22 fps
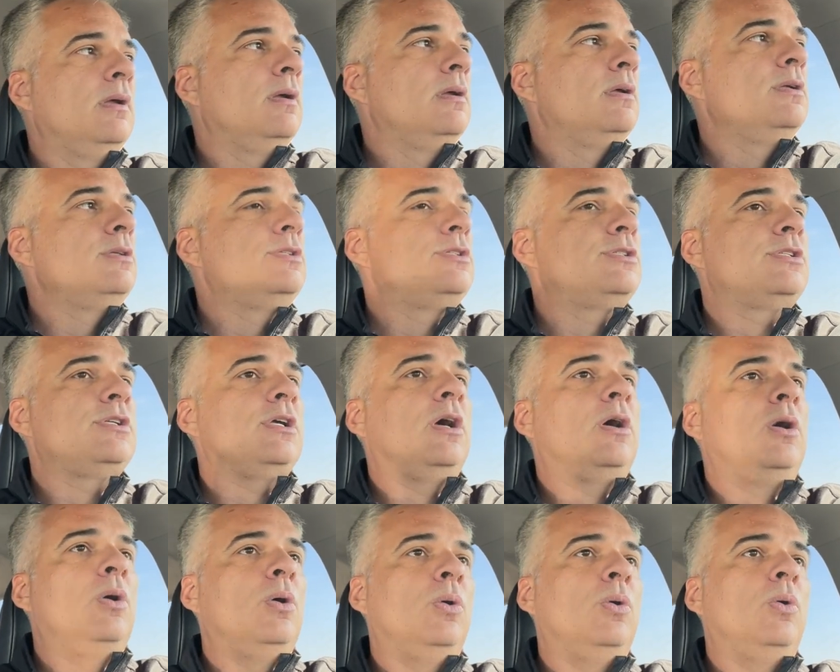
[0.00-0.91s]

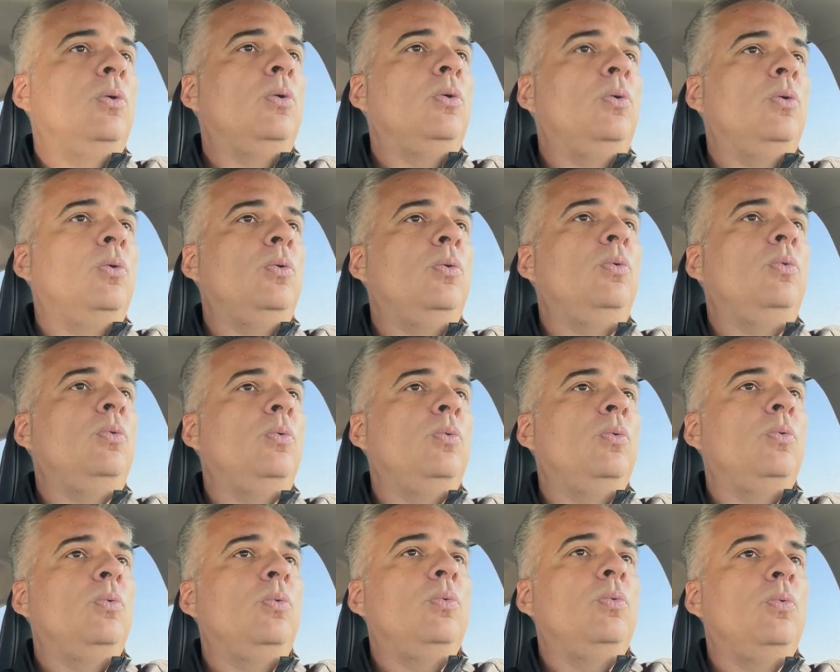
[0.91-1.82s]
So,
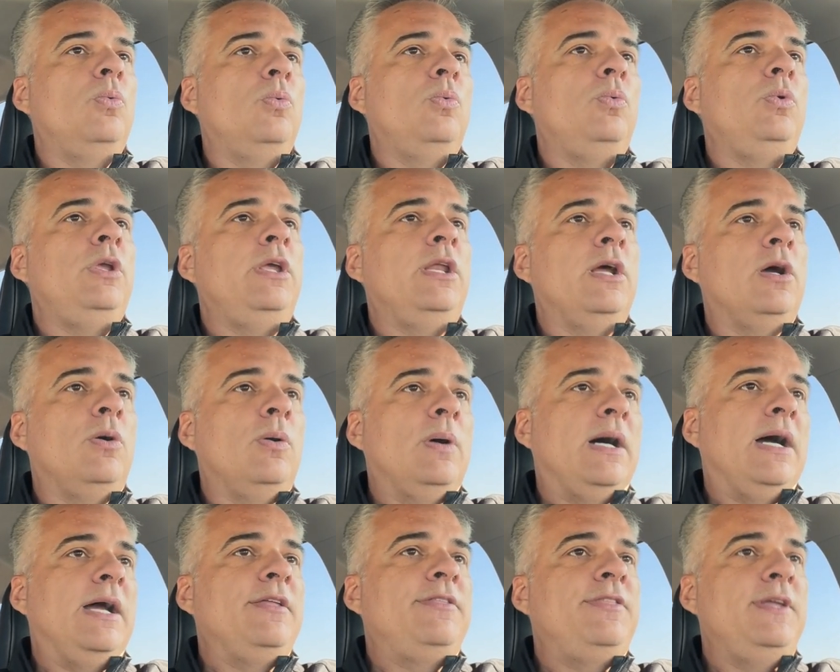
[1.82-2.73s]

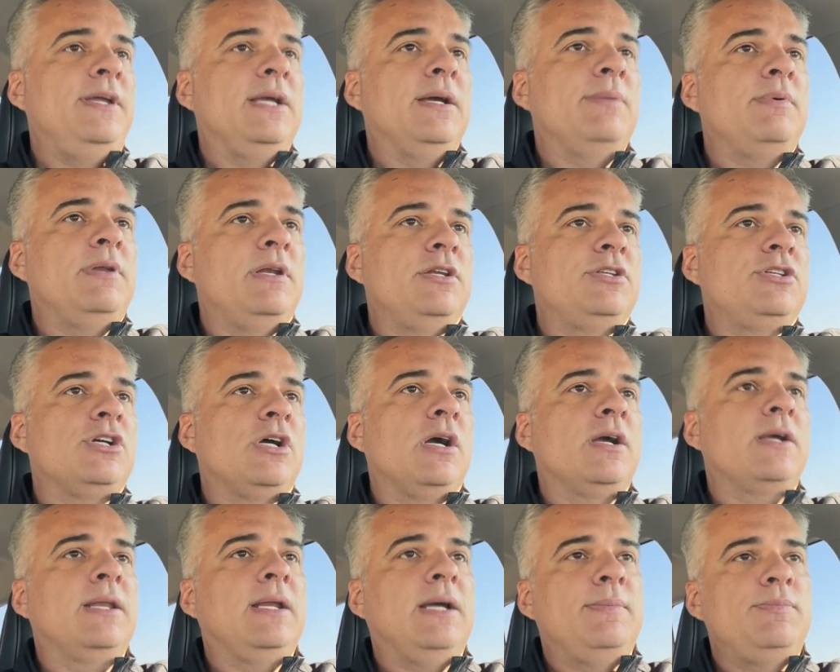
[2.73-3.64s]
I think I'm going to
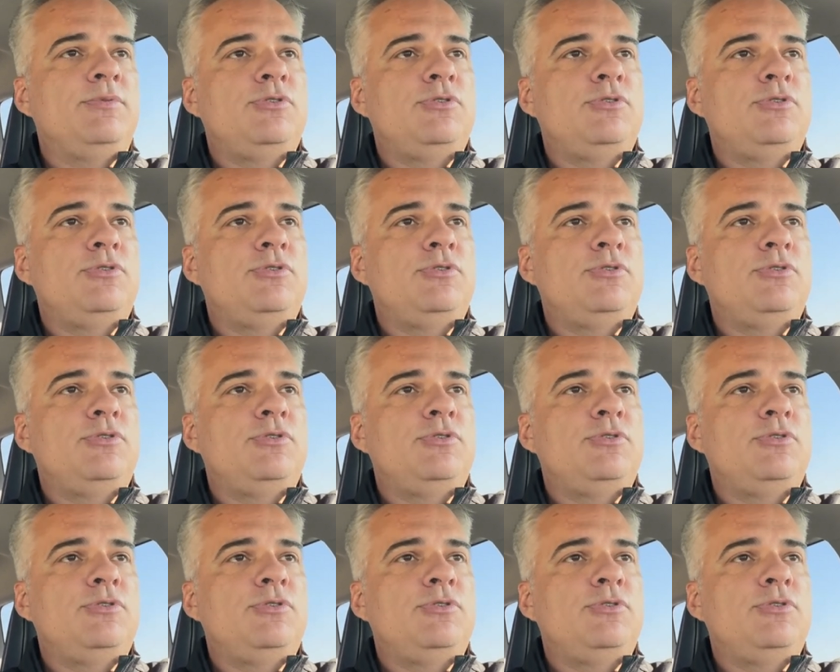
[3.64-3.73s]
chalk it up